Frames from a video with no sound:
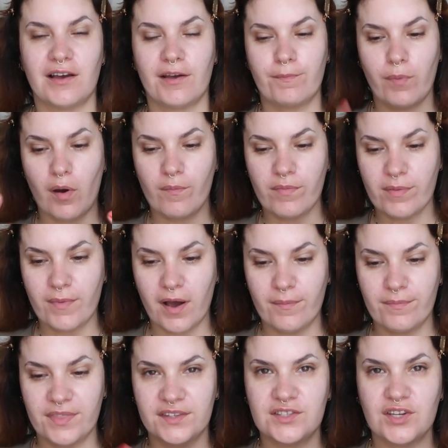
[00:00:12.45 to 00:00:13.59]
I pop them up,
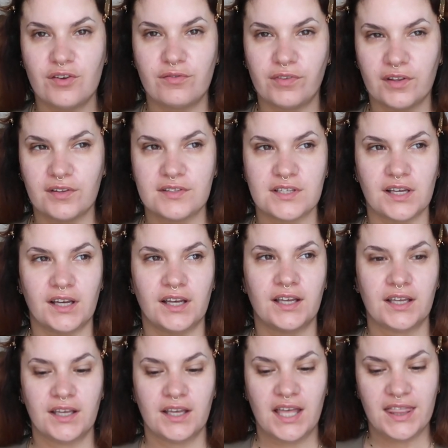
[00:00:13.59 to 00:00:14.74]
there's no filter,
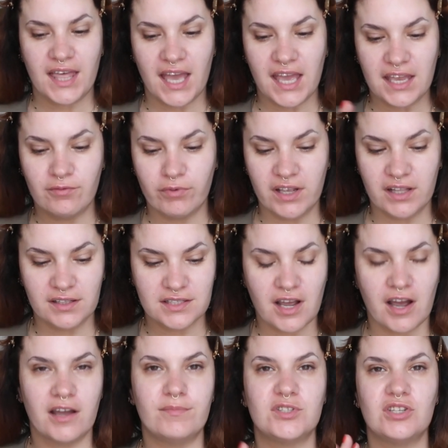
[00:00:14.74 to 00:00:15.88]
they're in real
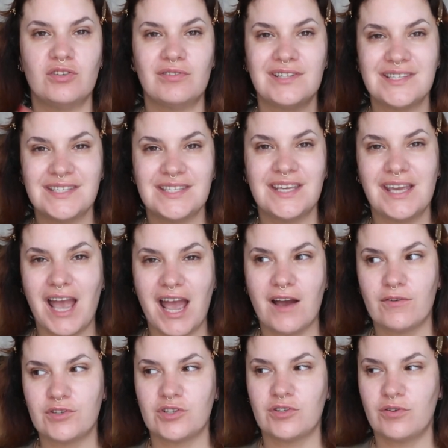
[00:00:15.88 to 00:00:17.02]
time, so you can see
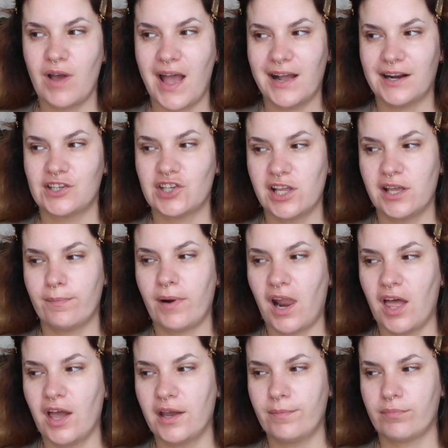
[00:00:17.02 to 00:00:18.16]
how to actually
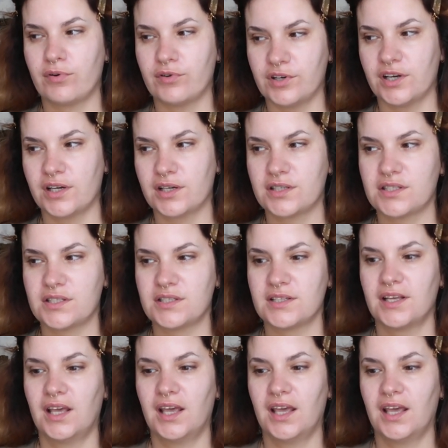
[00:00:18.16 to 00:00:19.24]
apply products